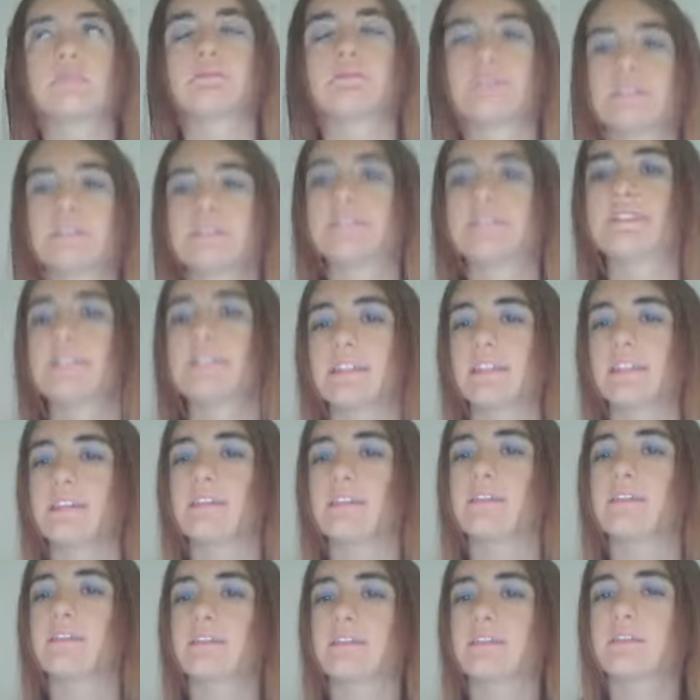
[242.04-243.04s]
let's think.
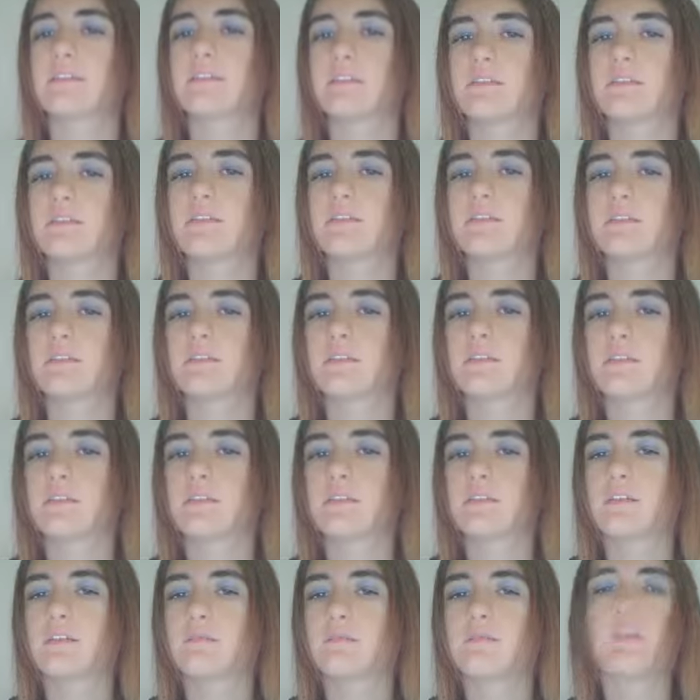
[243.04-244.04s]

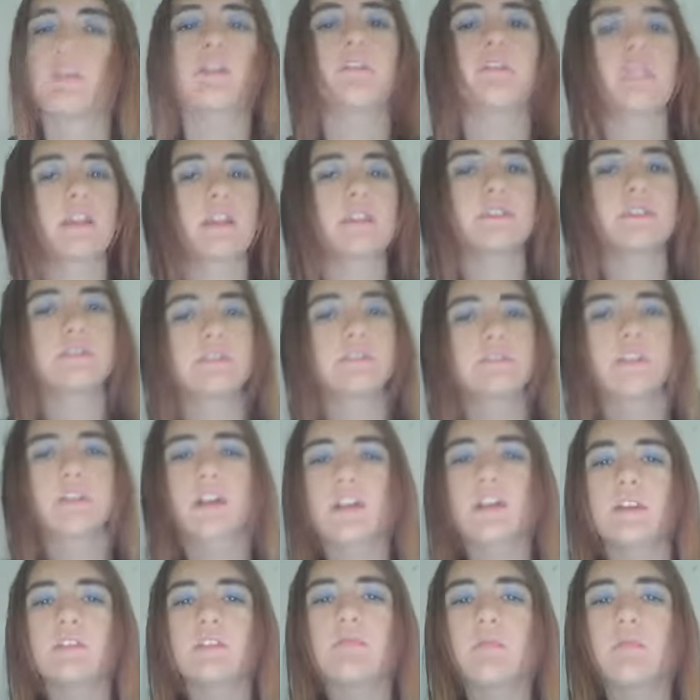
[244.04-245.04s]
What was I just
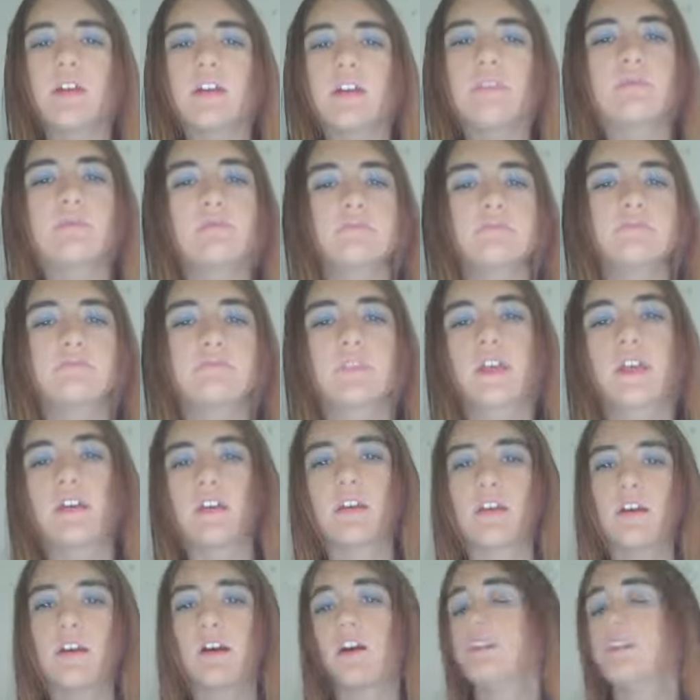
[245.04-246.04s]
talking about?
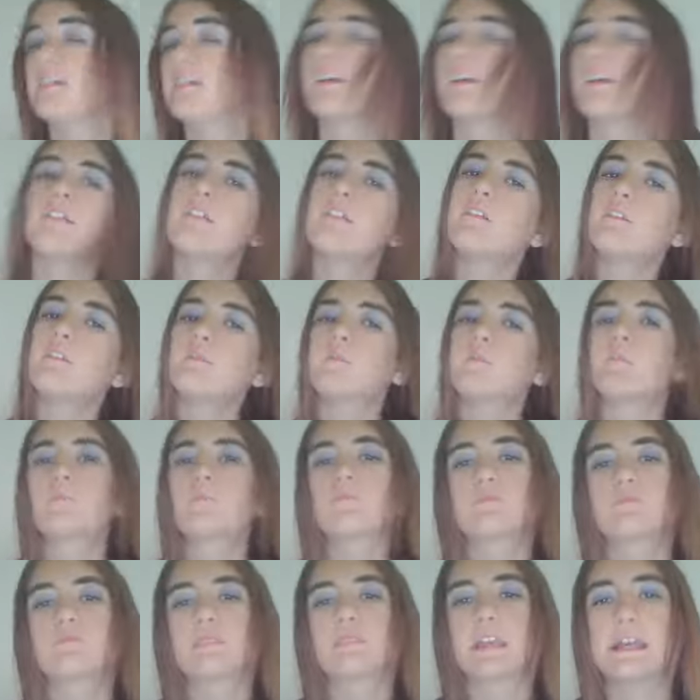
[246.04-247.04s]
Oh yeah, um,
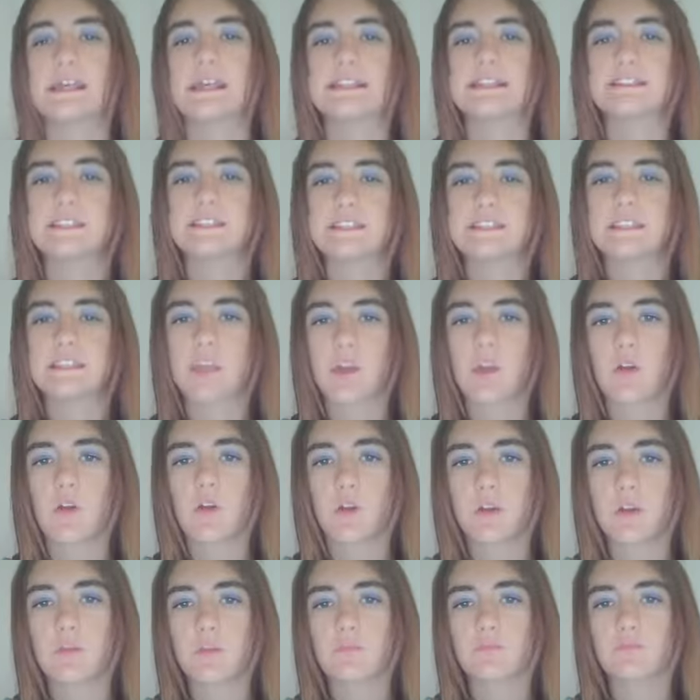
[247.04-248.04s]
six
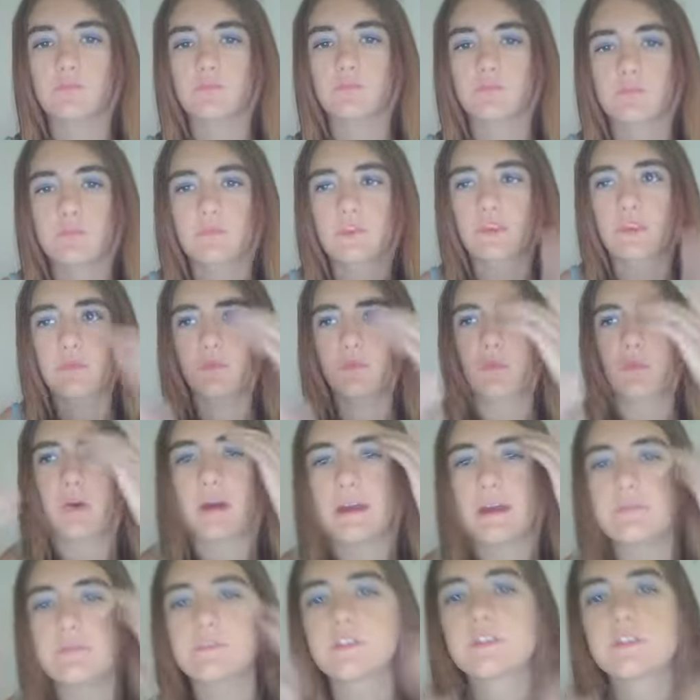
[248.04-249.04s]
hour, well
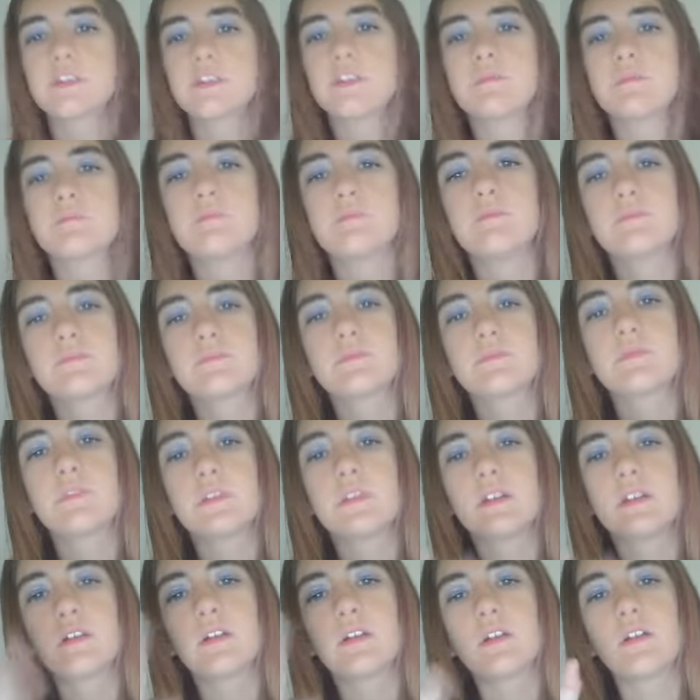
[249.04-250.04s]
after
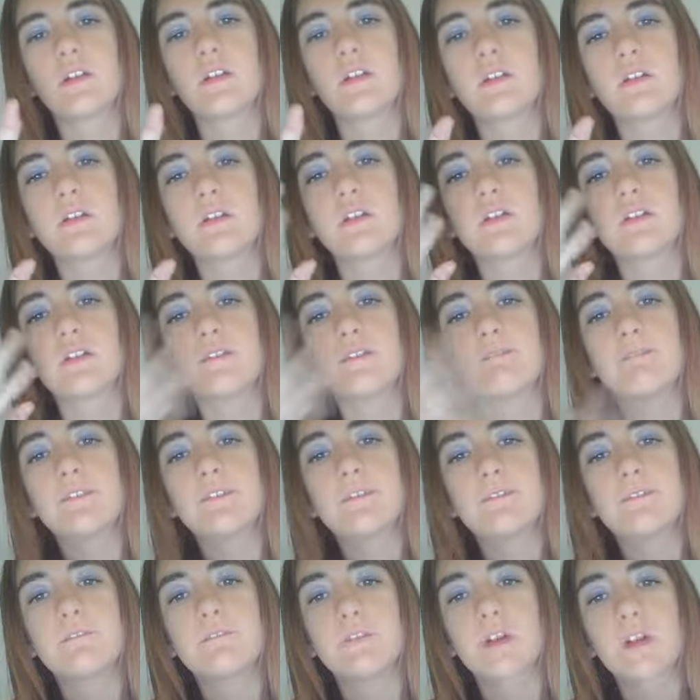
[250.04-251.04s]

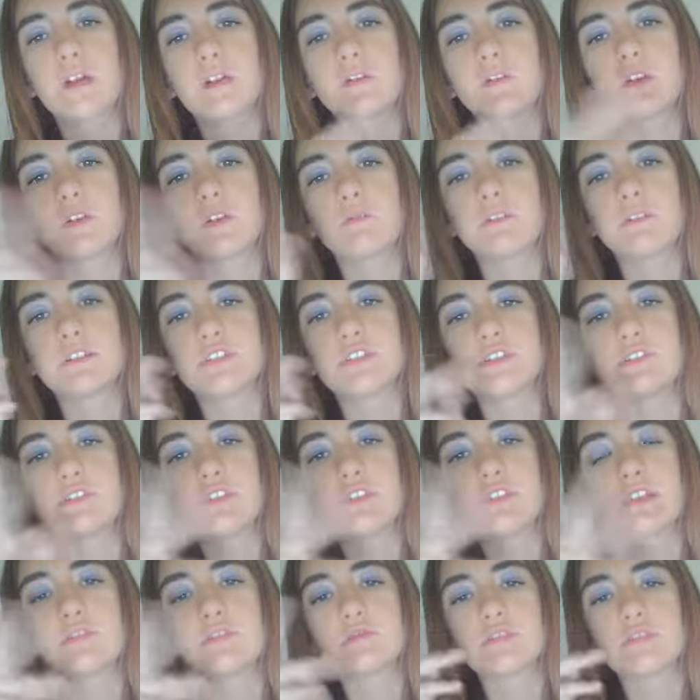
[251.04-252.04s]
this hour, which is
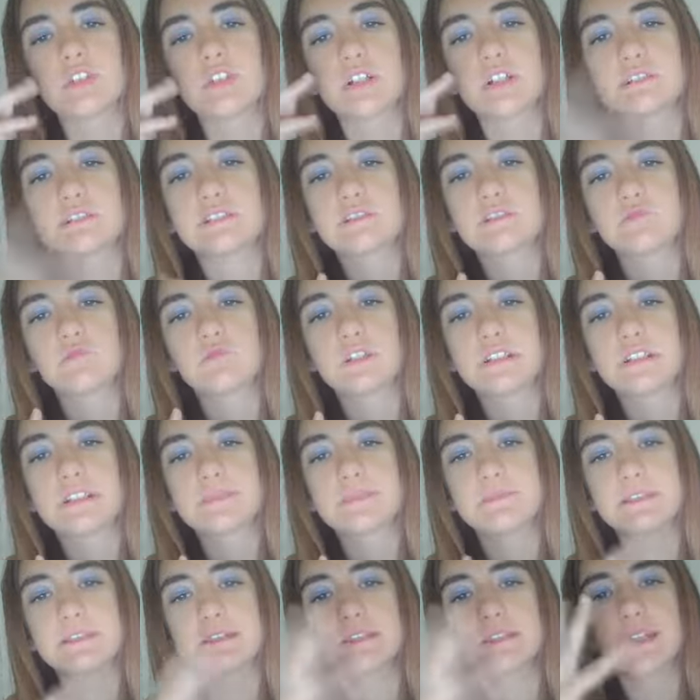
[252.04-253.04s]
language arts
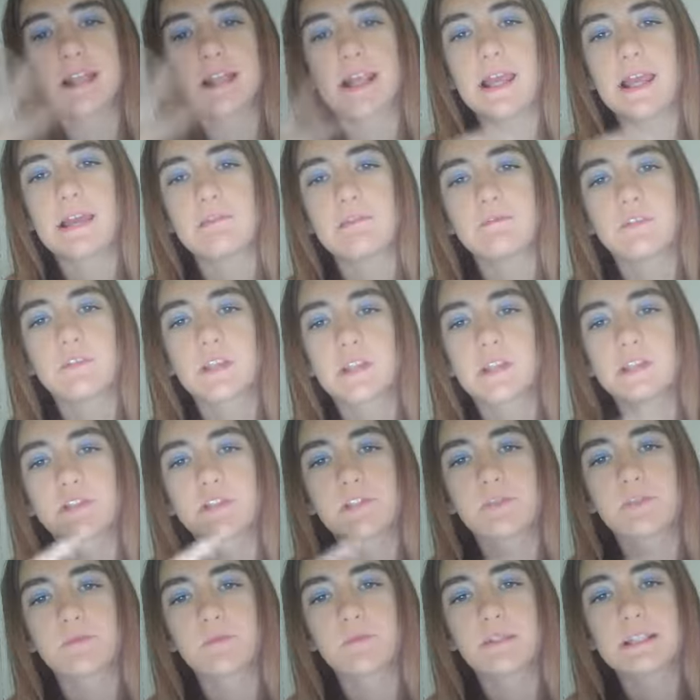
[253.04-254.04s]
enrichment, then I have lunch
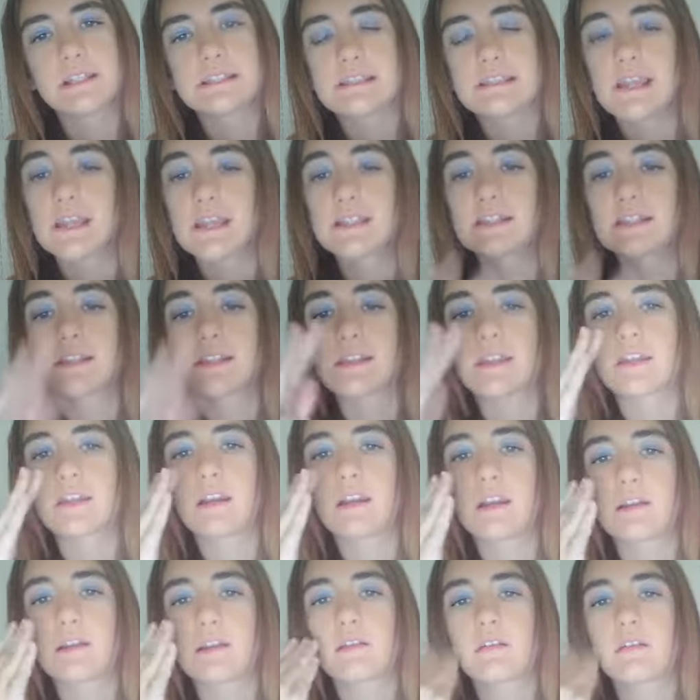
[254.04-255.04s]
and recess, and then
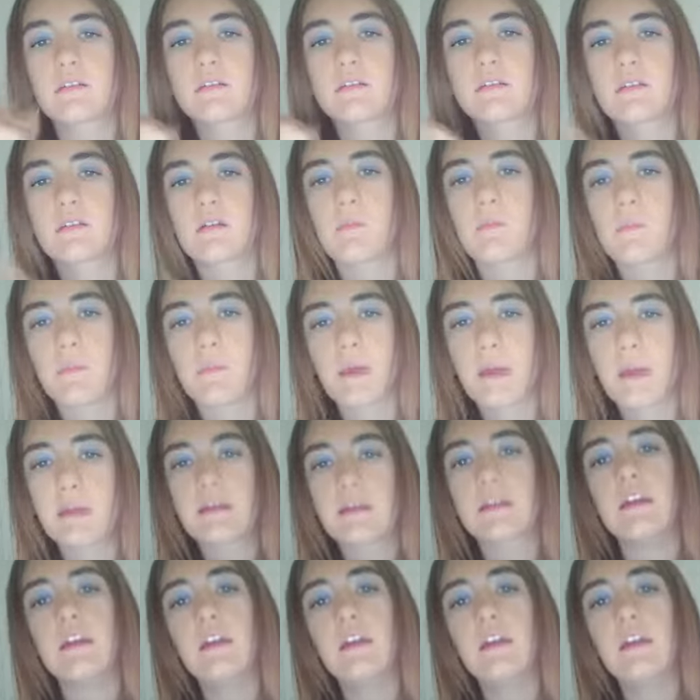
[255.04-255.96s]
I come back.